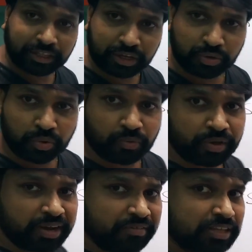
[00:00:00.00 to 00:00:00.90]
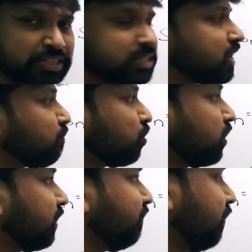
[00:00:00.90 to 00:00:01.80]
think you know very well. Just I want
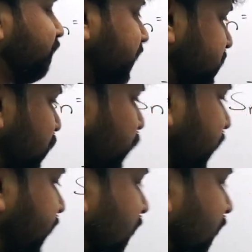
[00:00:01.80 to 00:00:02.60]
to reveal, friends, look at